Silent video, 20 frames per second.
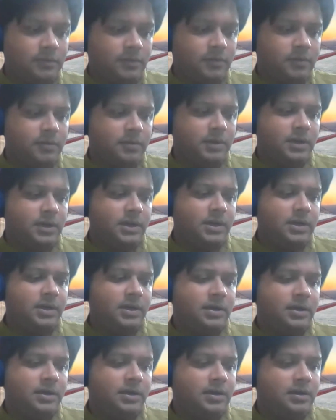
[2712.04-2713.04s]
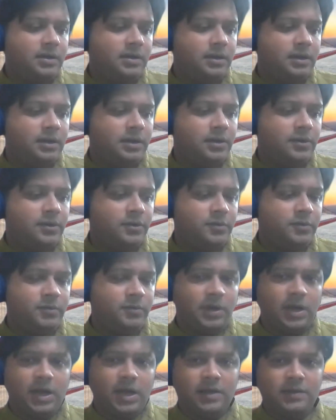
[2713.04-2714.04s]
so
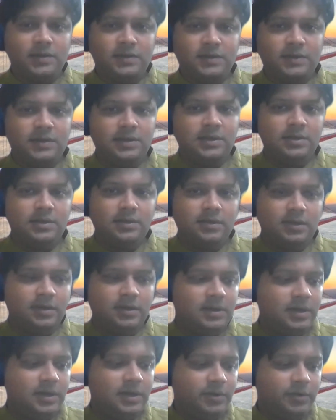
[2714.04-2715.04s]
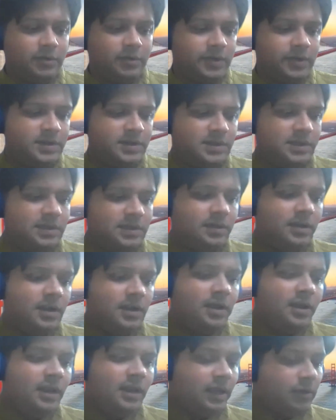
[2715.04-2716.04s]
to answer your question,
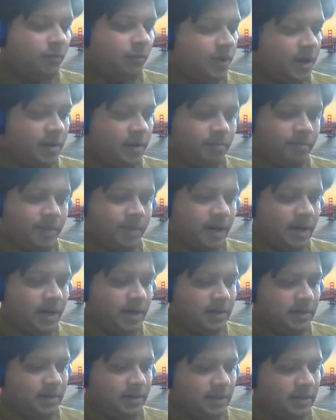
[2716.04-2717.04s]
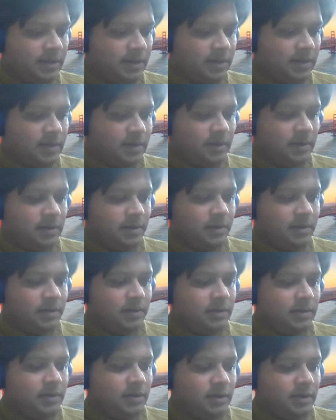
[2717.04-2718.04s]
like one part
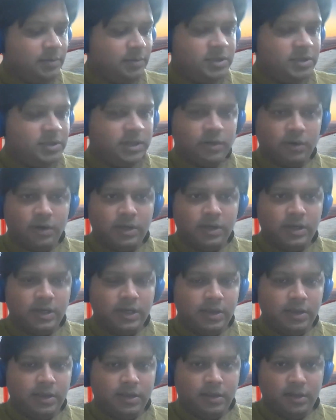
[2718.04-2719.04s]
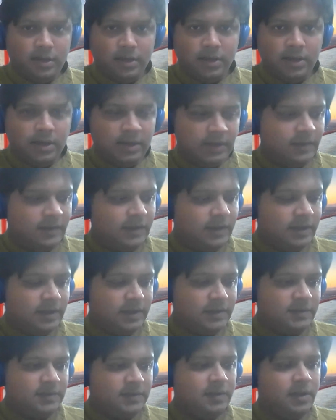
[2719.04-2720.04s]
Abhishek already
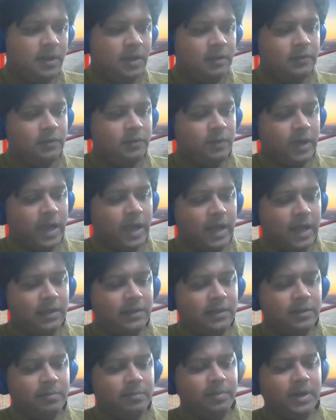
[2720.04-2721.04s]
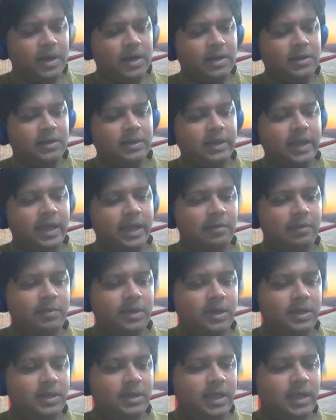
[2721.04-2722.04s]
discussed. So another part can
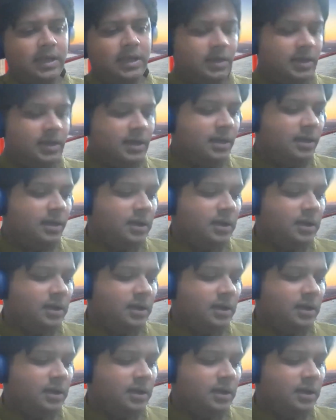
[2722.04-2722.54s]
be like